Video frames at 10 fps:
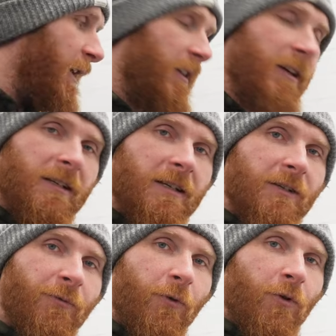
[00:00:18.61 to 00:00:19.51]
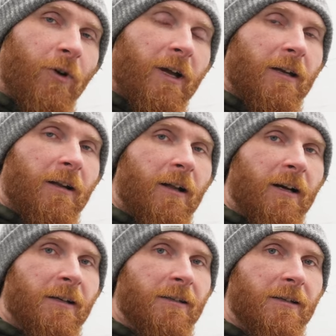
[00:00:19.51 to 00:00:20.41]
This is for a
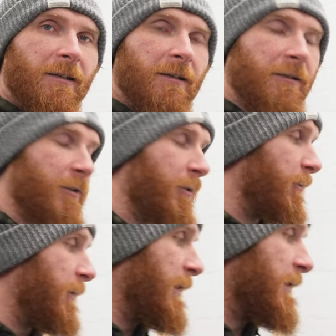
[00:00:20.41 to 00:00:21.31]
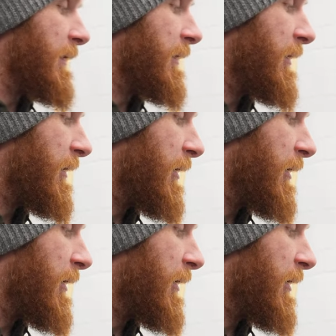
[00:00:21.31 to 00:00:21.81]
client, so it's a